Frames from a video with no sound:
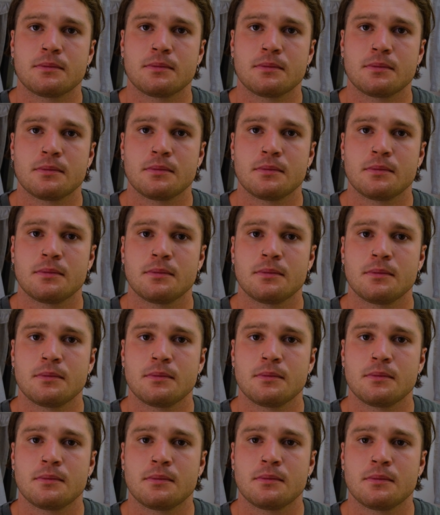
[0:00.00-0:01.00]

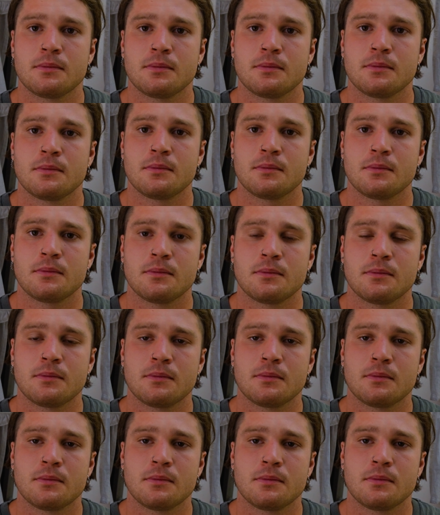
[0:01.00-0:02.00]

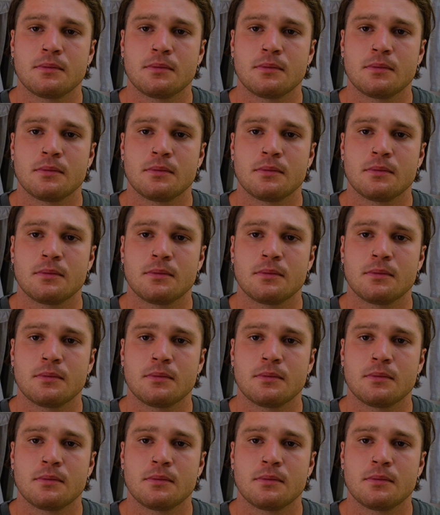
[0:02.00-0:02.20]
Nothing is said.